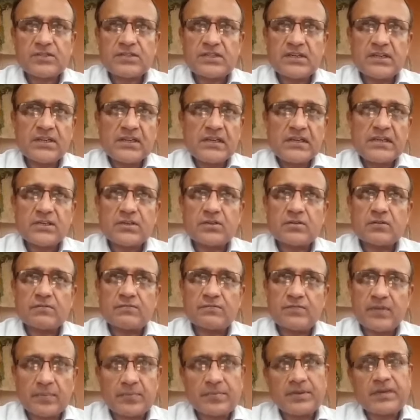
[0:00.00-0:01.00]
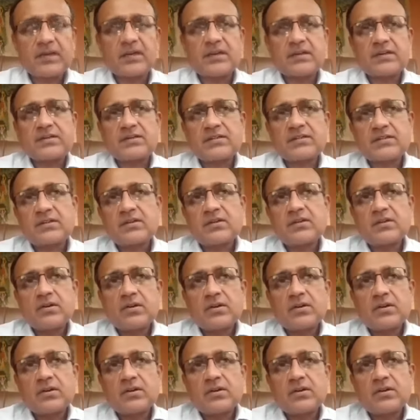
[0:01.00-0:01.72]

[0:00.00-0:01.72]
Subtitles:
series of webinars